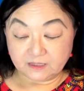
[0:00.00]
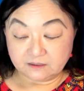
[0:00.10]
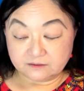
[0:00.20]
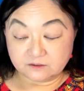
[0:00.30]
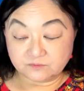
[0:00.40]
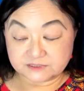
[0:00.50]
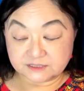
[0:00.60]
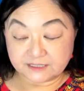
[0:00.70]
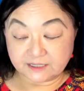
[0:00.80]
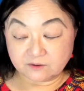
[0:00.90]
There was a
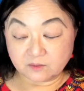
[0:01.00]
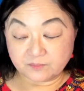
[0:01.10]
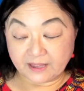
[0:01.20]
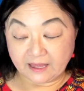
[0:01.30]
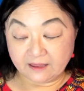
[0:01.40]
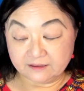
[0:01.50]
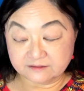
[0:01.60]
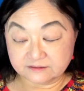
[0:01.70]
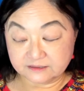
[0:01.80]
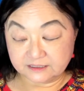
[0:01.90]
narrow
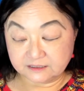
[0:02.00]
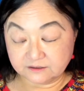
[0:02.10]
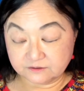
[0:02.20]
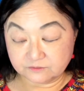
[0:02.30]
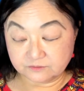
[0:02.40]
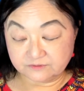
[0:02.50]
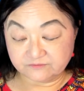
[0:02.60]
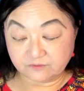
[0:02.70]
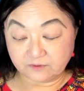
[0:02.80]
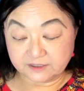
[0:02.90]
path leading through the
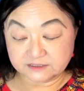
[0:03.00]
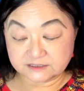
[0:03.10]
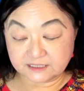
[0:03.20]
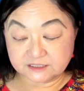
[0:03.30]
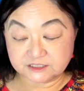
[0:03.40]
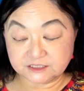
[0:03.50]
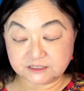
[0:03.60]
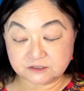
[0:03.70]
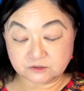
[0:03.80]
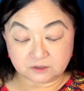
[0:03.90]
forest, and she
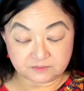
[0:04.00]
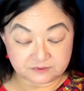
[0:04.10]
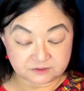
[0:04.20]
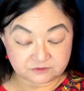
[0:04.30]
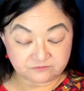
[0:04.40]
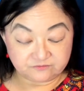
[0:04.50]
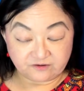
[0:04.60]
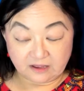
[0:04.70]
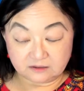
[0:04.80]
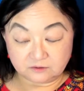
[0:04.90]
determined to
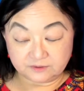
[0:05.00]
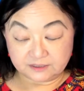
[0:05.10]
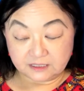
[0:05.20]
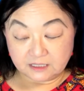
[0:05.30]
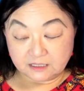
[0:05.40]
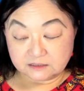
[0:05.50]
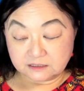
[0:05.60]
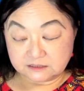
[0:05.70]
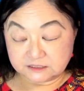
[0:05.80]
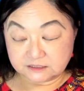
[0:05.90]
follow it
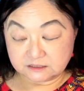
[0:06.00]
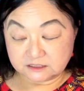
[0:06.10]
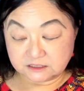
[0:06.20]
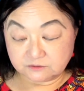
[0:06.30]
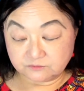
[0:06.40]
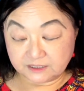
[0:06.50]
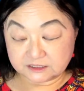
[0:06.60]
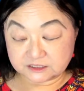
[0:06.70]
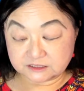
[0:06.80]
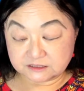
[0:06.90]
until she
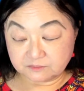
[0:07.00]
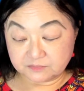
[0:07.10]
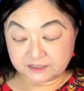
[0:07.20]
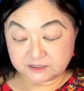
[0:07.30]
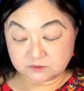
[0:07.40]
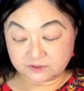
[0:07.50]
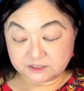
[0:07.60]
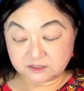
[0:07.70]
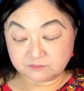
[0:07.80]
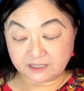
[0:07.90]
reached some place where
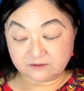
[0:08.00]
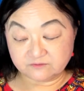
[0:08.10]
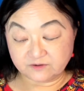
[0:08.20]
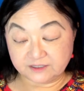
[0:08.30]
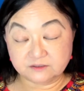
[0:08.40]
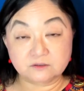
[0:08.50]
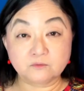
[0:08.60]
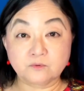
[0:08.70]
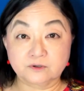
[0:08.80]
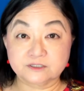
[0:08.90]
she might find the
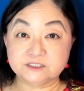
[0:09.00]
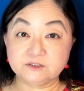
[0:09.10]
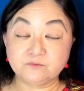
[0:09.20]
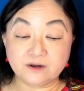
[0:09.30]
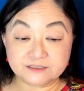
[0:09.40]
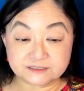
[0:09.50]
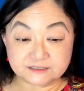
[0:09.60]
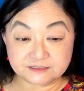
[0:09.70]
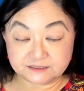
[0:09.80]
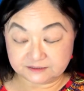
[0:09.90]
work she wanted.